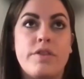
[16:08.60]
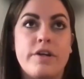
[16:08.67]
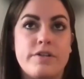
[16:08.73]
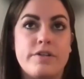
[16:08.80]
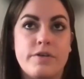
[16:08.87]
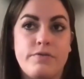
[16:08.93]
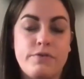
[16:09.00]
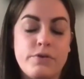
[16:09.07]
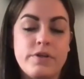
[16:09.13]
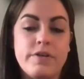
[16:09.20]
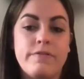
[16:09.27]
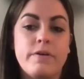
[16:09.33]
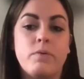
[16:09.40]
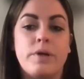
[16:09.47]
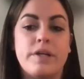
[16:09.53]
there's a few
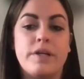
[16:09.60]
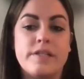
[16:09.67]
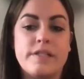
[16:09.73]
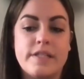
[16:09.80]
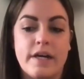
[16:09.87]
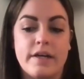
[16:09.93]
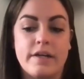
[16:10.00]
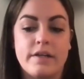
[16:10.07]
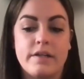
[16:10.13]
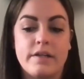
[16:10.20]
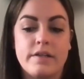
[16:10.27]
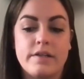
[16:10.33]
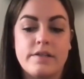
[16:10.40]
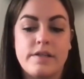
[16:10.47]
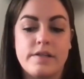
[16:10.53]
different ways that
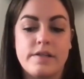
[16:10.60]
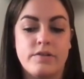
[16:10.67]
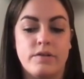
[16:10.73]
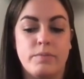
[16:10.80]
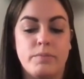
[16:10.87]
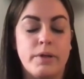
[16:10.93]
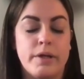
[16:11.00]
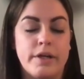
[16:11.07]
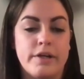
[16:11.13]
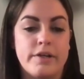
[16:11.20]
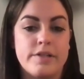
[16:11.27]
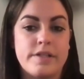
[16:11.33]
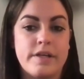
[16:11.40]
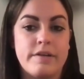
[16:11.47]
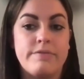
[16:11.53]
seasonal
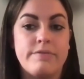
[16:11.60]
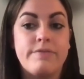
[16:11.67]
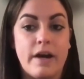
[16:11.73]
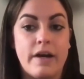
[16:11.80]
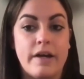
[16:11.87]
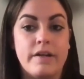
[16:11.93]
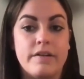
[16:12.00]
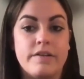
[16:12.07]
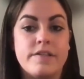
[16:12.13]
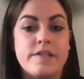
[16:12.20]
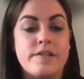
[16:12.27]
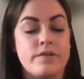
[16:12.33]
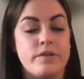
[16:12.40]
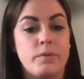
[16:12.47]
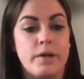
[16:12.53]
employers can find
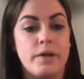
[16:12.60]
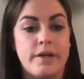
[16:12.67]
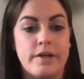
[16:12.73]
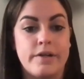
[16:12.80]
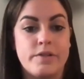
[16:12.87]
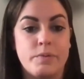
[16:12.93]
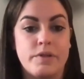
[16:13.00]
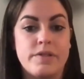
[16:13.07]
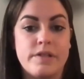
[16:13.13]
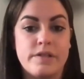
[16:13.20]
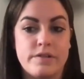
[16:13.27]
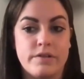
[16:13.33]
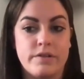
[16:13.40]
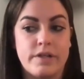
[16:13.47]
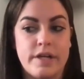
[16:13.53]
seasonal workers with
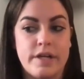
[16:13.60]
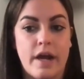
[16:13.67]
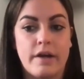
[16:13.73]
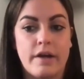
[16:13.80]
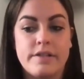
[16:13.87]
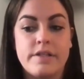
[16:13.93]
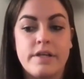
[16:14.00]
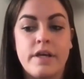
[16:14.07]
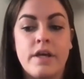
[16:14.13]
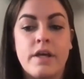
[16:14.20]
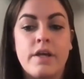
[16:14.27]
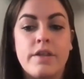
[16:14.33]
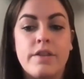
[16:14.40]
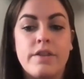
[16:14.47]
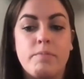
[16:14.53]
Seasonal Connect.
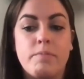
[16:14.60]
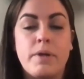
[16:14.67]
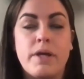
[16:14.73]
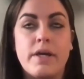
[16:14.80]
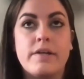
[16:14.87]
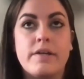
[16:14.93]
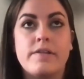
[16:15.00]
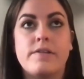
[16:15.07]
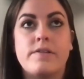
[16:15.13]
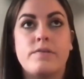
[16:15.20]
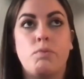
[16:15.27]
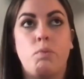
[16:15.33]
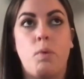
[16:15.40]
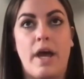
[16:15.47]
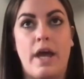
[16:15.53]
The biggest
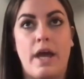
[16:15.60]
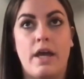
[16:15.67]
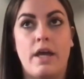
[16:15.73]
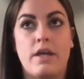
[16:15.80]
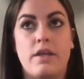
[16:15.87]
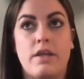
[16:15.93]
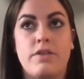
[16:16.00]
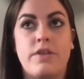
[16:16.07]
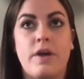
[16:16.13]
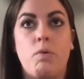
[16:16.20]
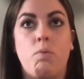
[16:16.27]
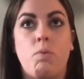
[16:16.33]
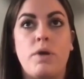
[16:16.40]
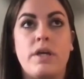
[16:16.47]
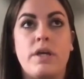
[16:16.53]
way that
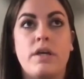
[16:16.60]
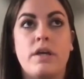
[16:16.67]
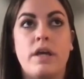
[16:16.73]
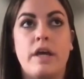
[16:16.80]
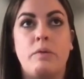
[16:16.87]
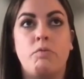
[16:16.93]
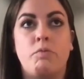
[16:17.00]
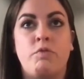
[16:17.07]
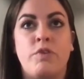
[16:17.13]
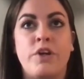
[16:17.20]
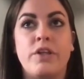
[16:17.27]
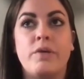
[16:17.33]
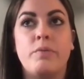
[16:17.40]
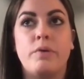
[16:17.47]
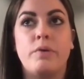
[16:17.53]
and really